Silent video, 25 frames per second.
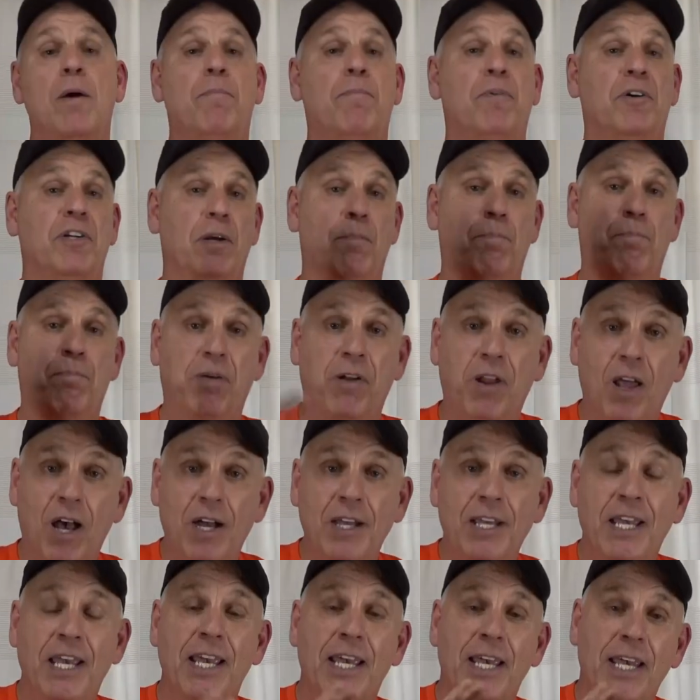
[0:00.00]
Put a
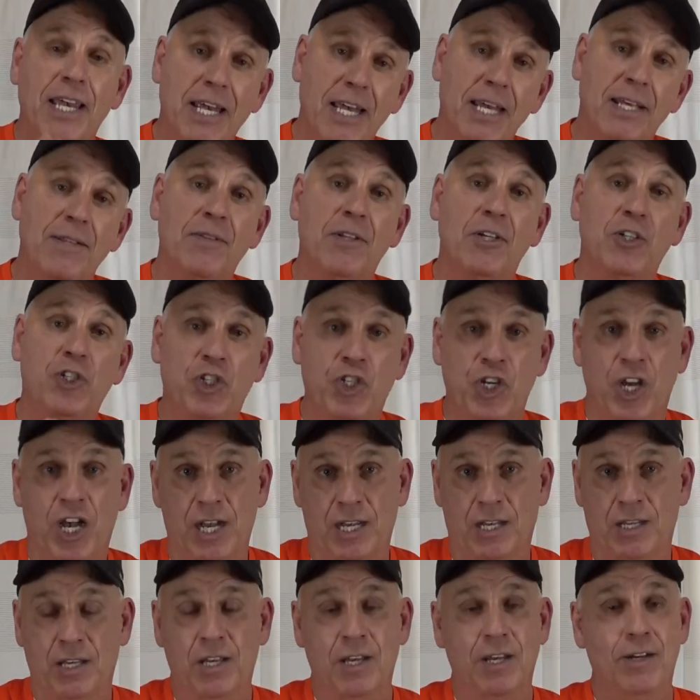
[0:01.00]
plug in the
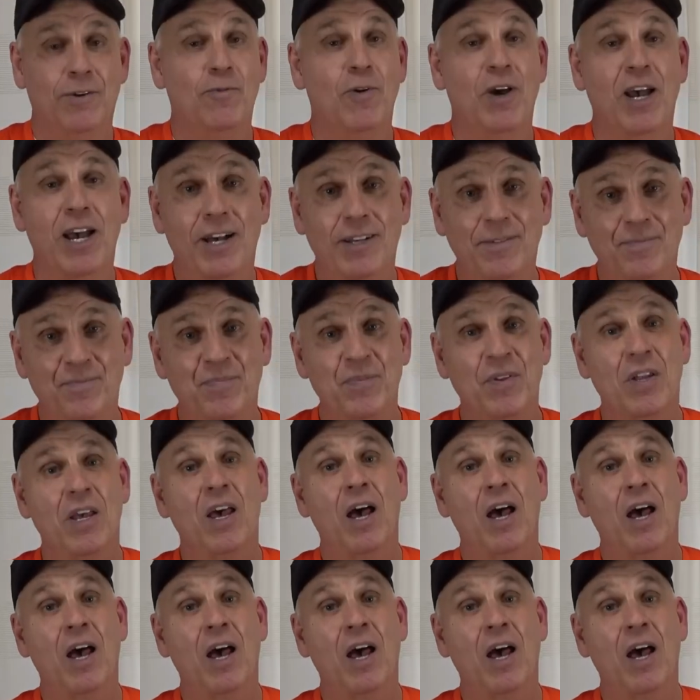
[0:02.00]
jug. Well,